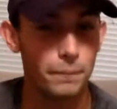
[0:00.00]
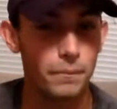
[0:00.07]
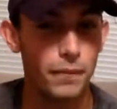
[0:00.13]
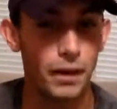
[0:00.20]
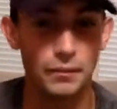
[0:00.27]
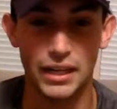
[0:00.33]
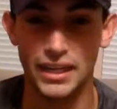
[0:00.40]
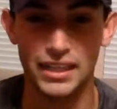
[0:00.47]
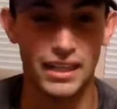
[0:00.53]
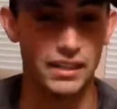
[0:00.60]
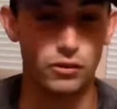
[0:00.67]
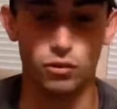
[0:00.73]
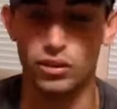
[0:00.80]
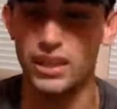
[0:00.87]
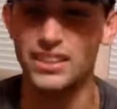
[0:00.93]
I mean,
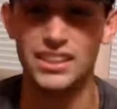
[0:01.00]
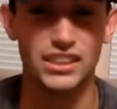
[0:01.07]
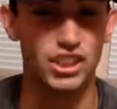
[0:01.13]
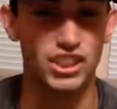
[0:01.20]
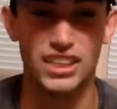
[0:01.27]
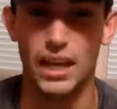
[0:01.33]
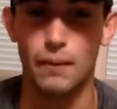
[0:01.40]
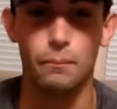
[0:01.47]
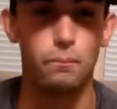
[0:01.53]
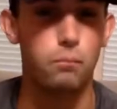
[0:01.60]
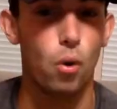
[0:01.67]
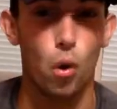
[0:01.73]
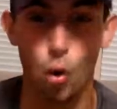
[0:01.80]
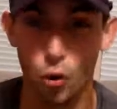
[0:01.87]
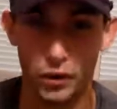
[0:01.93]
and lightning just came
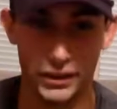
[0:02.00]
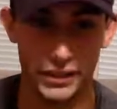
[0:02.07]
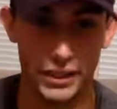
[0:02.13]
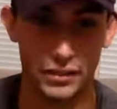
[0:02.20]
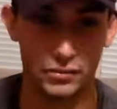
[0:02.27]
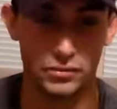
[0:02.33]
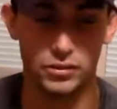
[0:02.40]
pouring down.